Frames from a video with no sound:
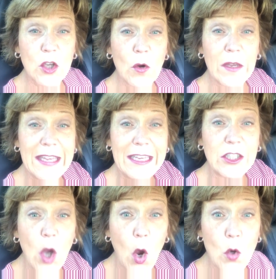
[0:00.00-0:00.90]
So
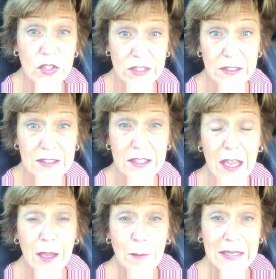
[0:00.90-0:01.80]
ketosis
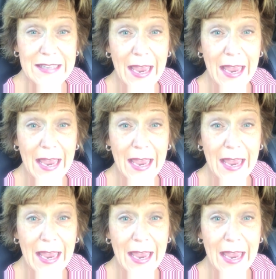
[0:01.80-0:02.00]
means